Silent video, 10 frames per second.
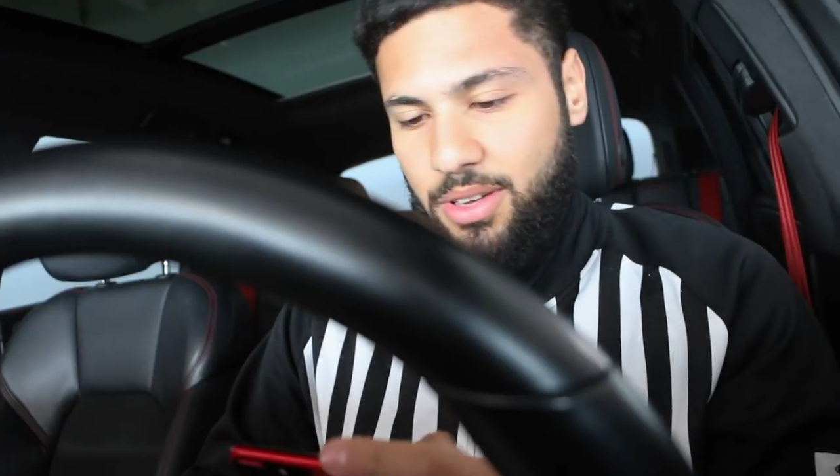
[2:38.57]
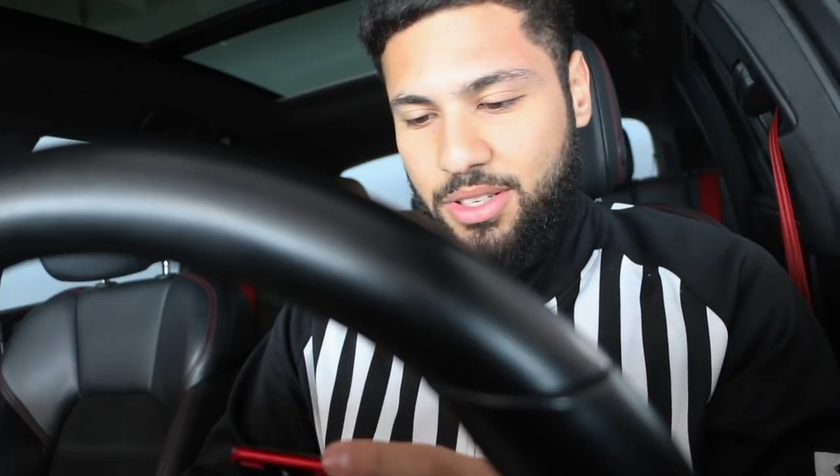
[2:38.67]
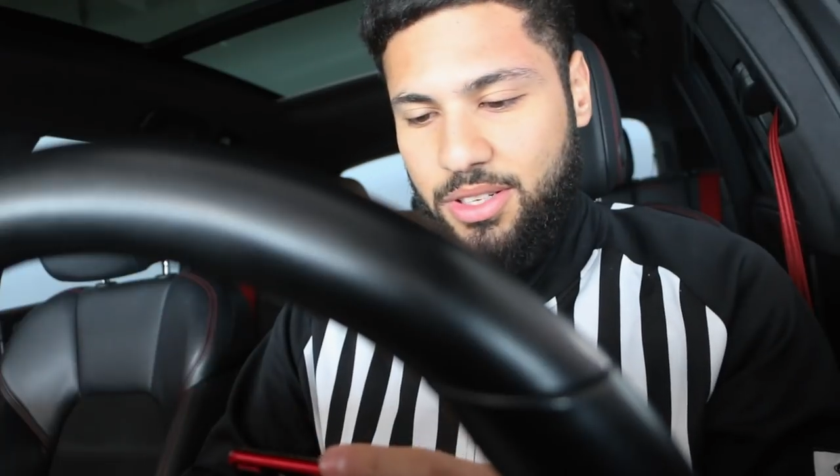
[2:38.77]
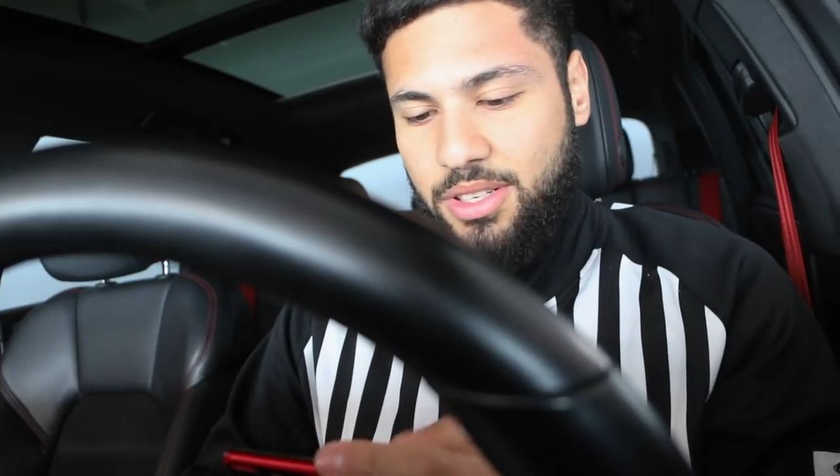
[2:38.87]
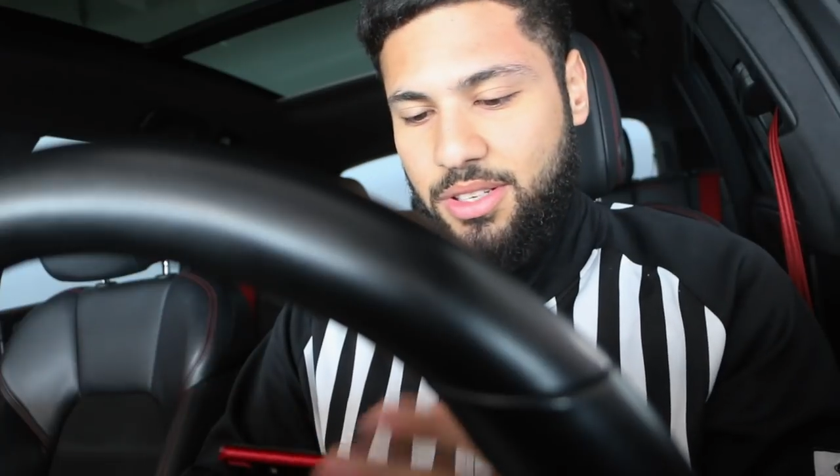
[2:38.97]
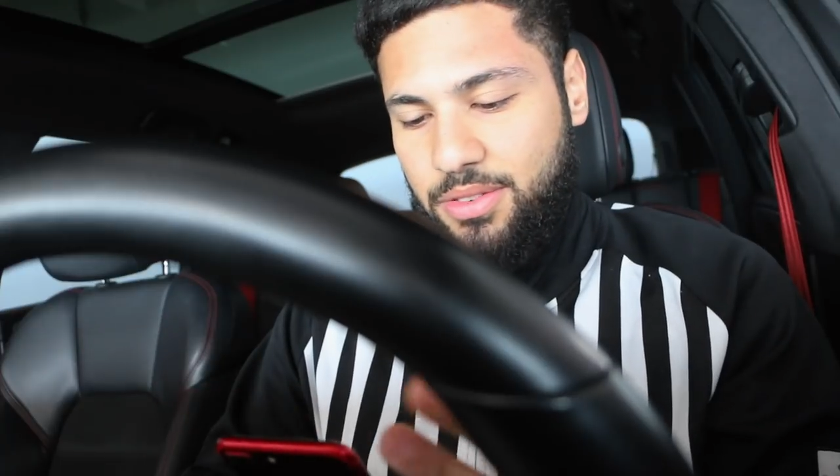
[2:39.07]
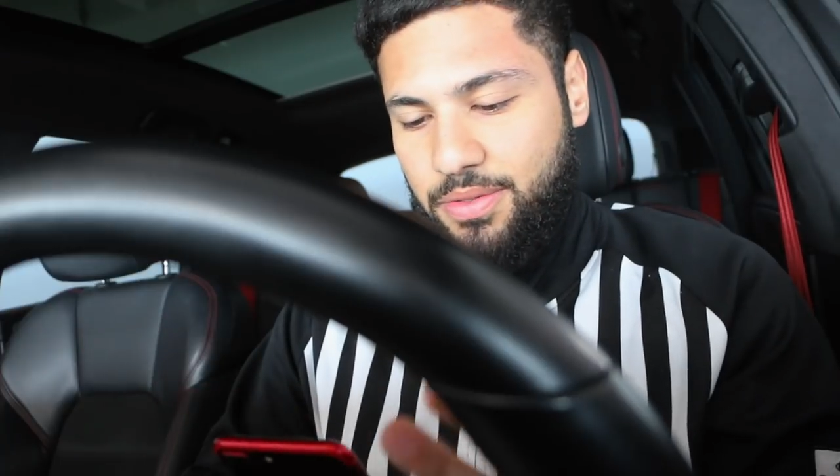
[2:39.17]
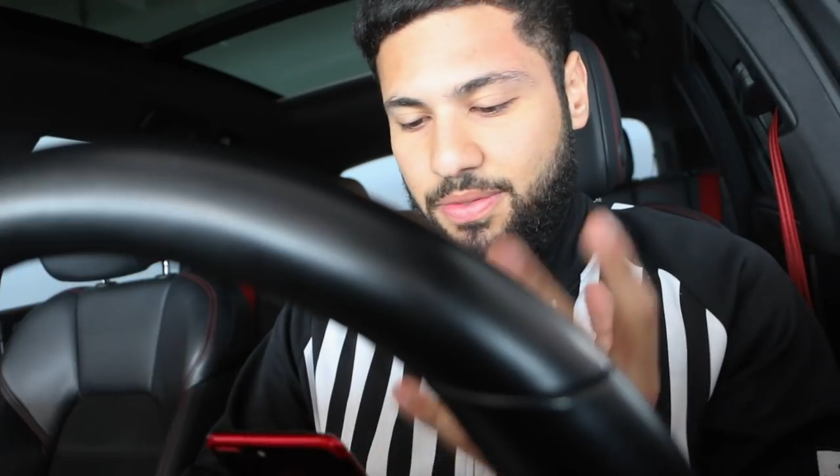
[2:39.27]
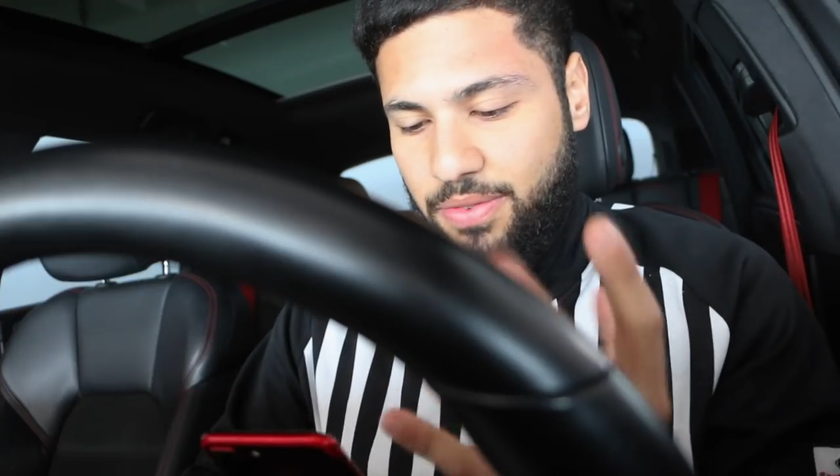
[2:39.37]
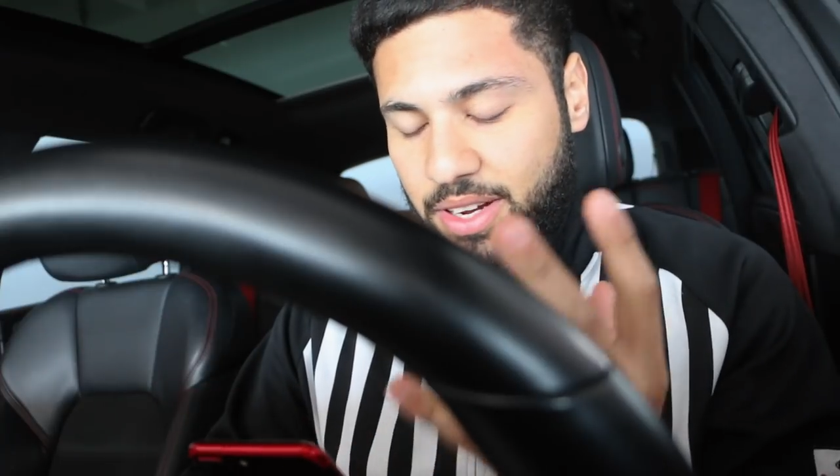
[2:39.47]
I just
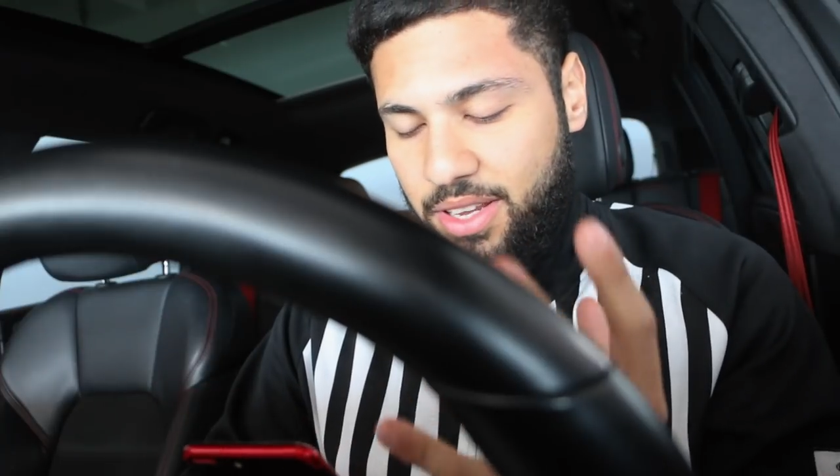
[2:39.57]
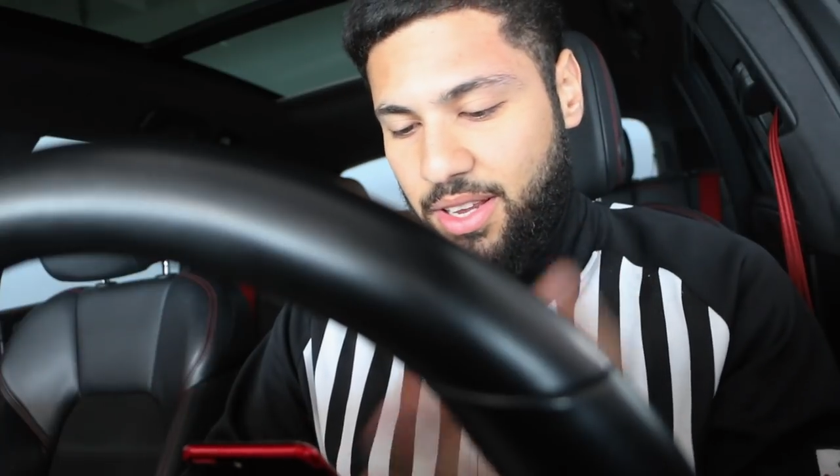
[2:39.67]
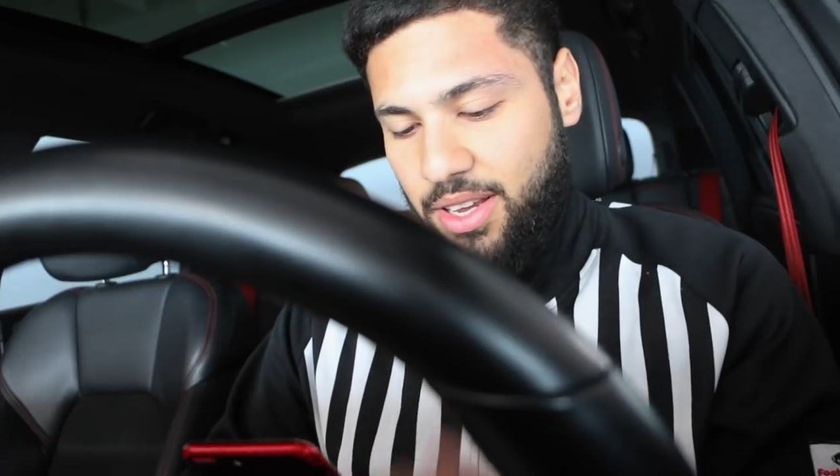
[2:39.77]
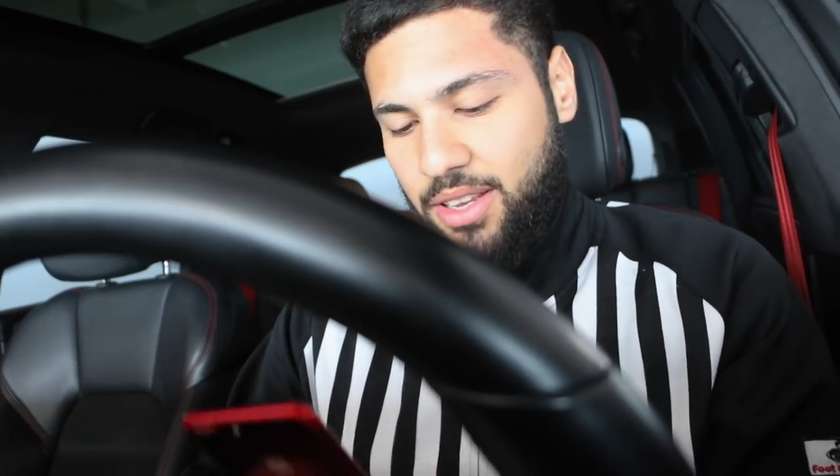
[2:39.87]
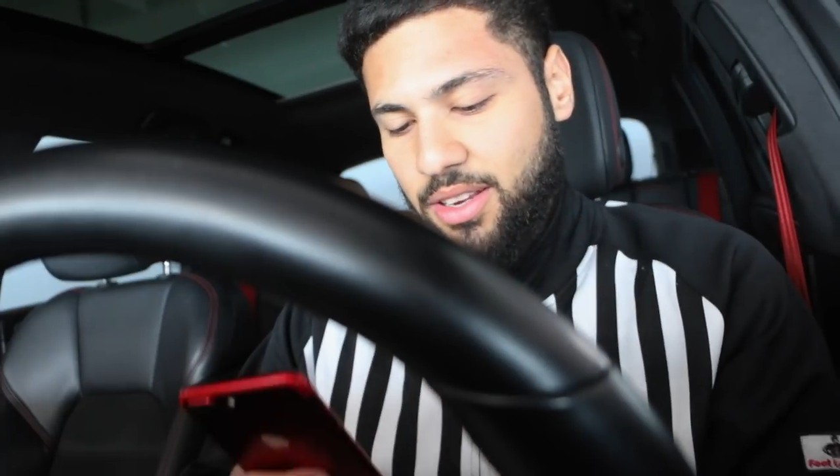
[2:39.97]
fucking hate